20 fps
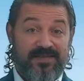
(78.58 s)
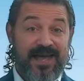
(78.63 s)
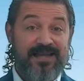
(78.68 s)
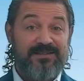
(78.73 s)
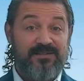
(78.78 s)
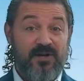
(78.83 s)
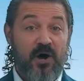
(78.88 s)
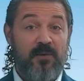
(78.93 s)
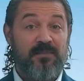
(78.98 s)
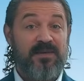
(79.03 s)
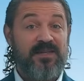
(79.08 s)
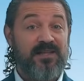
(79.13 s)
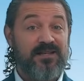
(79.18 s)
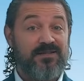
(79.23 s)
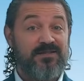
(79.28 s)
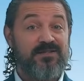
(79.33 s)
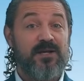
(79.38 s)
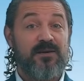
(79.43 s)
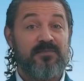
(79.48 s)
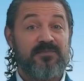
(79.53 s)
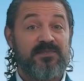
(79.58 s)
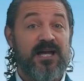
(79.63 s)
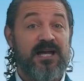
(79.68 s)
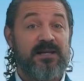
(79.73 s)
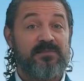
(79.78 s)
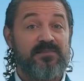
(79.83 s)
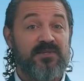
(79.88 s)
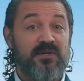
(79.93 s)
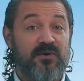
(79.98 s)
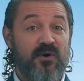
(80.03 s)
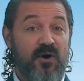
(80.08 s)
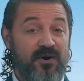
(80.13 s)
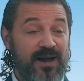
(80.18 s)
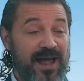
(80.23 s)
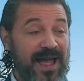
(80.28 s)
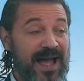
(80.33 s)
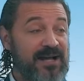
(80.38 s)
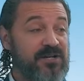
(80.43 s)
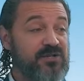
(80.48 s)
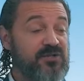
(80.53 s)
that taught me that sometimes there are
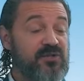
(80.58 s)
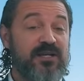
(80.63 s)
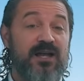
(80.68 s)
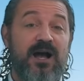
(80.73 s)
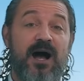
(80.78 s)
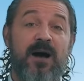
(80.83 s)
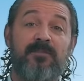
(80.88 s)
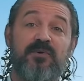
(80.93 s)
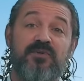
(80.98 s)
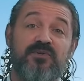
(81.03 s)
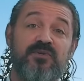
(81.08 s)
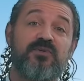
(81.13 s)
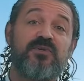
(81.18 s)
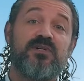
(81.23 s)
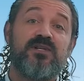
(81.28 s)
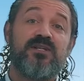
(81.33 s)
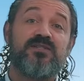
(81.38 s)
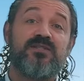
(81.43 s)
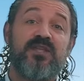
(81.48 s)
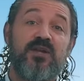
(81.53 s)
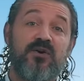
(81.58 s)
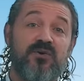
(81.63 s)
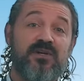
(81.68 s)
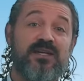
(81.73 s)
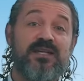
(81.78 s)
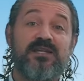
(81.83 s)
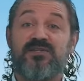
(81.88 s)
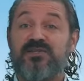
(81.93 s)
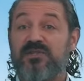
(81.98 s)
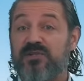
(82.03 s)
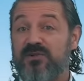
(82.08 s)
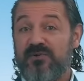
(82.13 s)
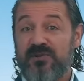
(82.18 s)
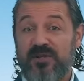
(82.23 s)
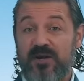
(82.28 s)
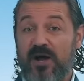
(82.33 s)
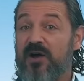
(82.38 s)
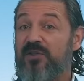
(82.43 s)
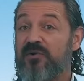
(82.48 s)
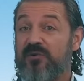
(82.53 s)
actually opportunities that are easier
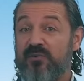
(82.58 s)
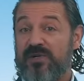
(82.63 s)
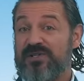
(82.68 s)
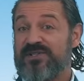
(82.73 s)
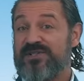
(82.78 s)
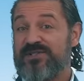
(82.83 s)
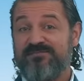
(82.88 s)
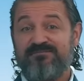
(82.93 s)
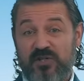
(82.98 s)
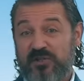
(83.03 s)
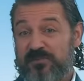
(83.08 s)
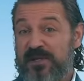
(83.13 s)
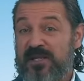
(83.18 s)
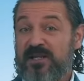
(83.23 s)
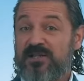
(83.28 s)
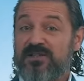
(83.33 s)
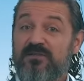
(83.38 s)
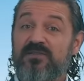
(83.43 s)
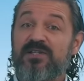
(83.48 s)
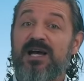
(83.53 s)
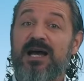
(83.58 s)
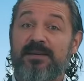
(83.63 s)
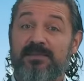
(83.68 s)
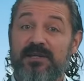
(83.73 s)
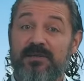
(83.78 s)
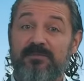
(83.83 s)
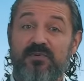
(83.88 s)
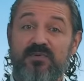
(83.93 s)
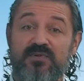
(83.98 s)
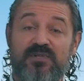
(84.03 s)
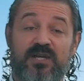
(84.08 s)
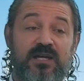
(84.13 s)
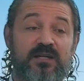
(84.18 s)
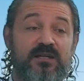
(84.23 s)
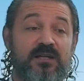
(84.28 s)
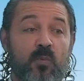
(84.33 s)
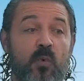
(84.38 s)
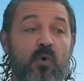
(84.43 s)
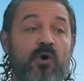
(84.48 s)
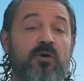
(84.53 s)
than other ones just because of timing per se.
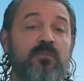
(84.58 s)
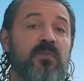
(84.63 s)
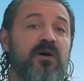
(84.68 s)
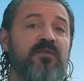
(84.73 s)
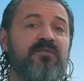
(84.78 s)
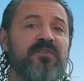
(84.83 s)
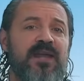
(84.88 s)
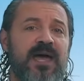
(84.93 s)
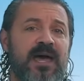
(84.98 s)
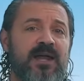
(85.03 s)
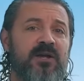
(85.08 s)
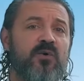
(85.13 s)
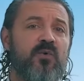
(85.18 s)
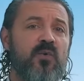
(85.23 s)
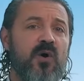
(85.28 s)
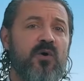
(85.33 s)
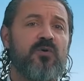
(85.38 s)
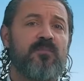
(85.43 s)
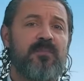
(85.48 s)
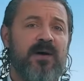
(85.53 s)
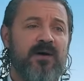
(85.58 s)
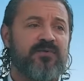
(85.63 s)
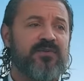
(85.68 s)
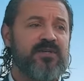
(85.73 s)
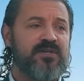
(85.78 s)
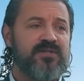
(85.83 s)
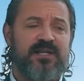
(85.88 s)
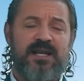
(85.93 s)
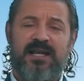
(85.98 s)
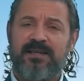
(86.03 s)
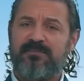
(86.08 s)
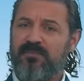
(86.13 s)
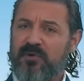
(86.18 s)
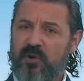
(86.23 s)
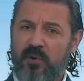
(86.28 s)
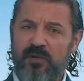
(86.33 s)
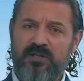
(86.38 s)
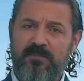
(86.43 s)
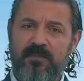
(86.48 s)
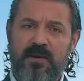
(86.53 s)
Warren Buffett had a quote about this and I'm going to